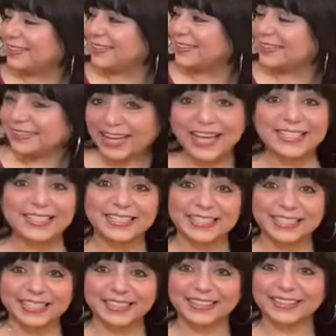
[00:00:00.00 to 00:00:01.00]

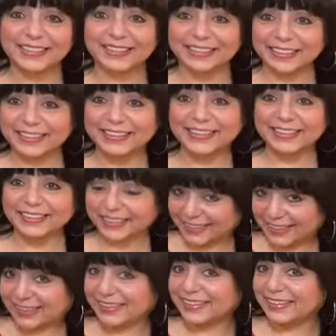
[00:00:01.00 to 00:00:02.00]

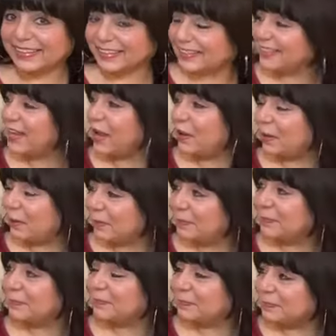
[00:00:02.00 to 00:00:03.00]

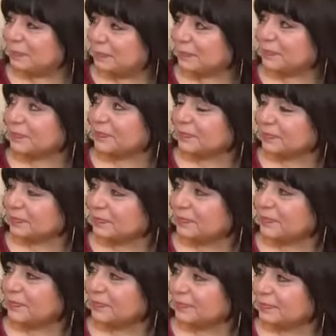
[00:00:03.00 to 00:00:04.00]

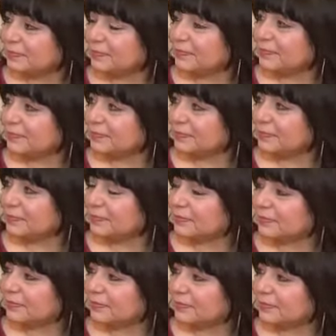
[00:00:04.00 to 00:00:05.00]

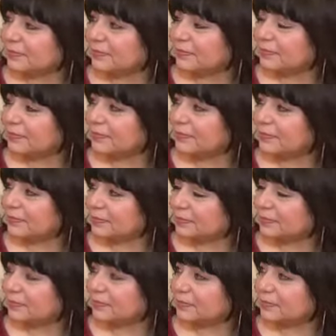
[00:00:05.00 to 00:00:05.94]
(not speaking)